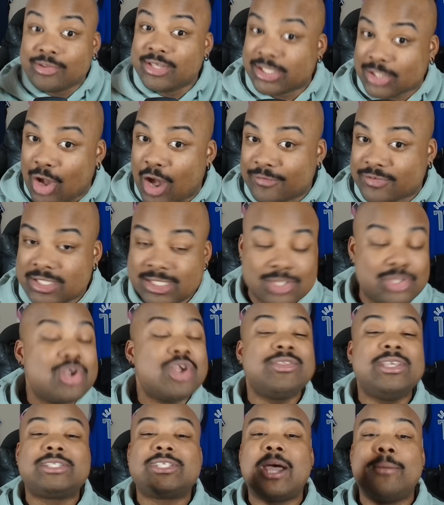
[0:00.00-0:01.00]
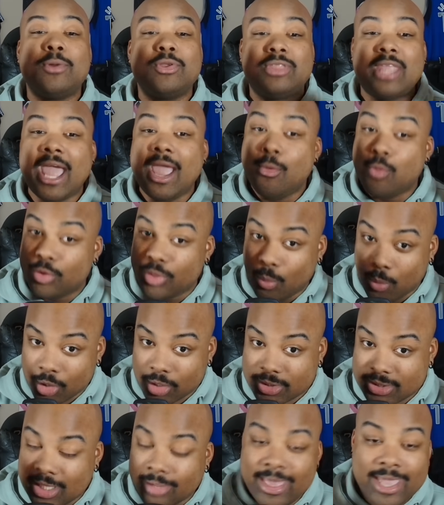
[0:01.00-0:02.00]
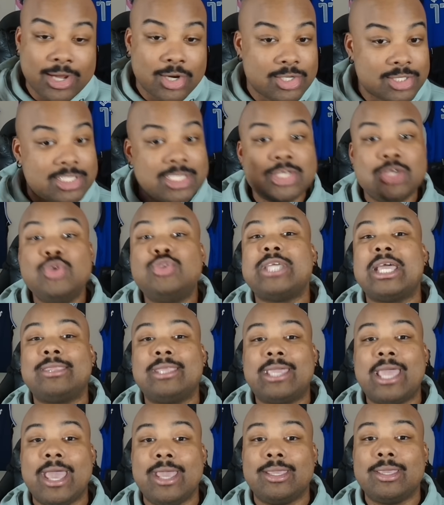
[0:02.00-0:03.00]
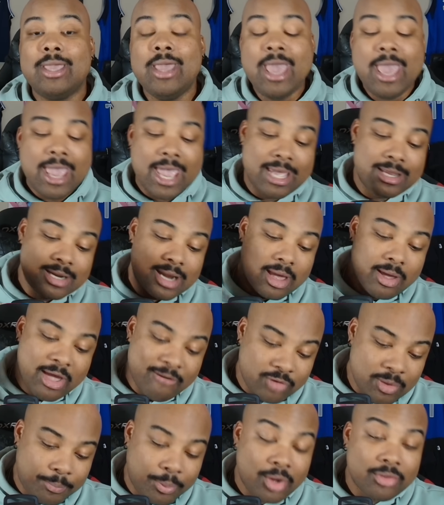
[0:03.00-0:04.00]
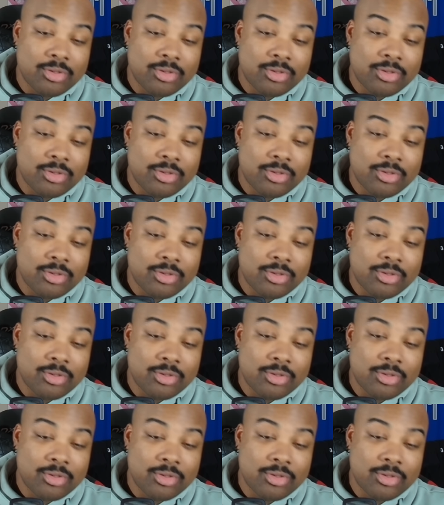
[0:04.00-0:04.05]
this offseason, during the summer, they were the worst. The Lakers, you take the cake. And if we pull